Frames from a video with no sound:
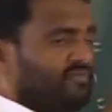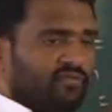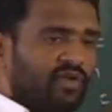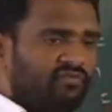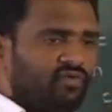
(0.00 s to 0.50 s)

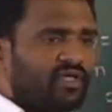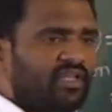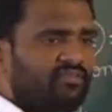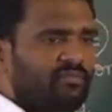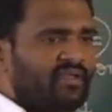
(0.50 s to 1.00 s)
1
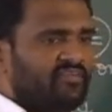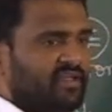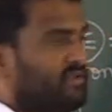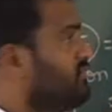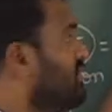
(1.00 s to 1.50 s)
photon will be
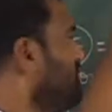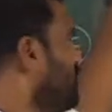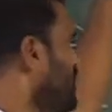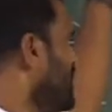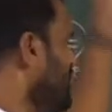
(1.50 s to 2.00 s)
given. 1
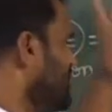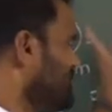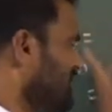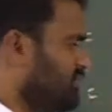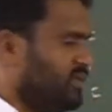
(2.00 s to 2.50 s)
photon energy
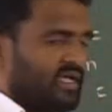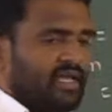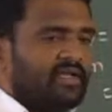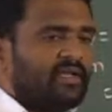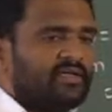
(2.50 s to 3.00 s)
you have to
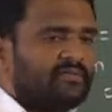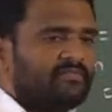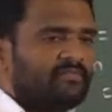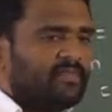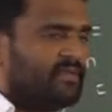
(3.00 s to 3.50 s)
calculate.
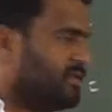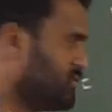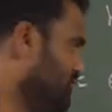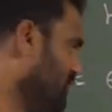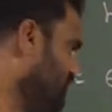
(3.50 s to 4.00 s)

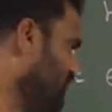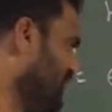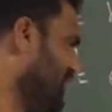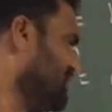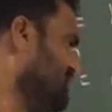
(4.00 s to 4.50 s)
So 1 photon
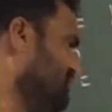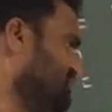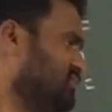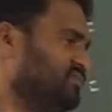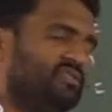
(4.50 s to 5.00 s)
energy
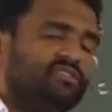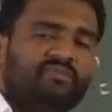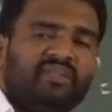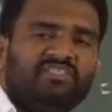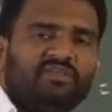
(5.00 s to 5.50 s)
equals to these
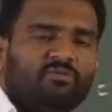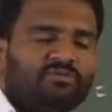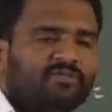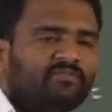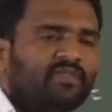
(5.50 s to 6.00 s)
many
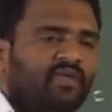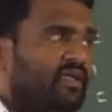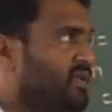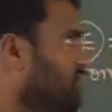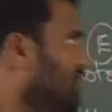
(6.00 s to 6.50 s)
joules.
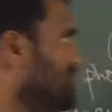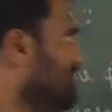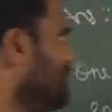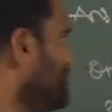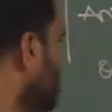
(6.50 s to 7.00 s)
In 1 joules,